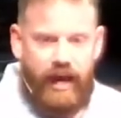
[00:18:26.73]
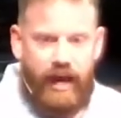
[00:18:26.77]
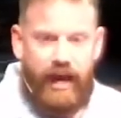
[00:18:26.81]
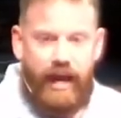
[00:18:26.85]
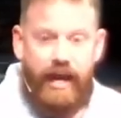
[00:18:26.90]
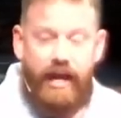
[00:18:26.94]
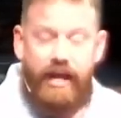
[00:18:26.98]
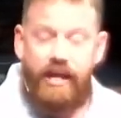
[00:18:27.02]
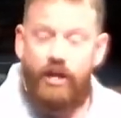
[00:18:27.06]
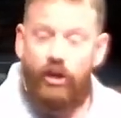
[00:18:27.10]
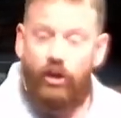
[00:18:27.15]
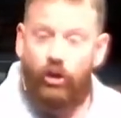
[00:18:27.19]

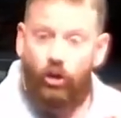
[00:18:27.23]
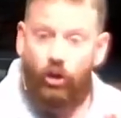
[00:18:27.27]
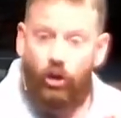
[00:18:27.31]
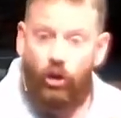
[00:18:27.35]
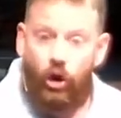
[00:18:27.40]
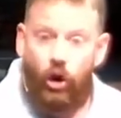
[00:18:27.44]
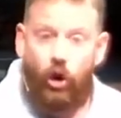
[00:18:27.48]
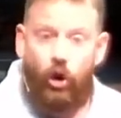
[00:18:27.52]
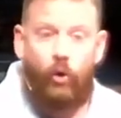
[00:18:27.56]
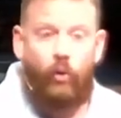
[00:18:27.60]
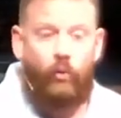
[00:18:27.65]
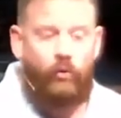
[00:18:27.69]
He
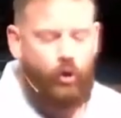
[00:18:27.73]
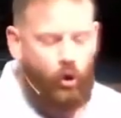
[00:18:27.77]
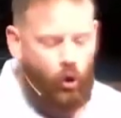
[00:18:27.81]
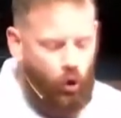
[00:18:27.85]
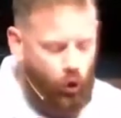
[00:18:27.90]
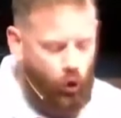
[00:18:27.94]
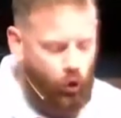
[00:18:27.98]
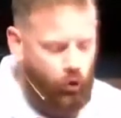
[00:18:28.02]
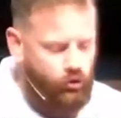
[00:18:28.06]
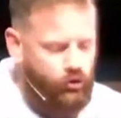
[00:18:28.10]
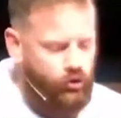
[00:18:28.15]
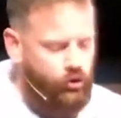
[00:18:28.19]
alone
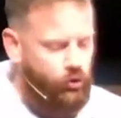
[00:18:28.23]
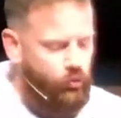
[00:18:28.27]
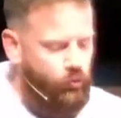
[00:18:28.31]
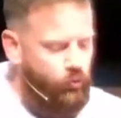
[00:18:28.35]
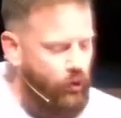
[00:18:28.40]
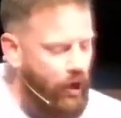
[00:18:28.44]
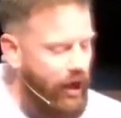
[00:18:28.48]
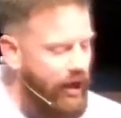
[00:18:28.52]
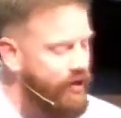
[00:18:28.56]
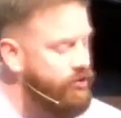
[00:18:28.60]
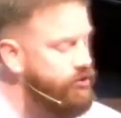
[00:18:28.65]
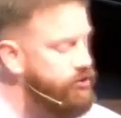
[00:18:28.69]
holds the
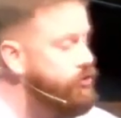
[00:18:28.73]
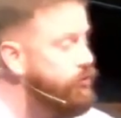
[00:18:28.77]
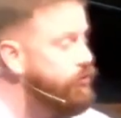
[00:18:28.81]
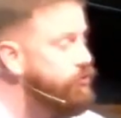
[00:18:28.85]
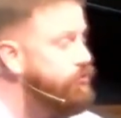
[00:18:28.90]
right to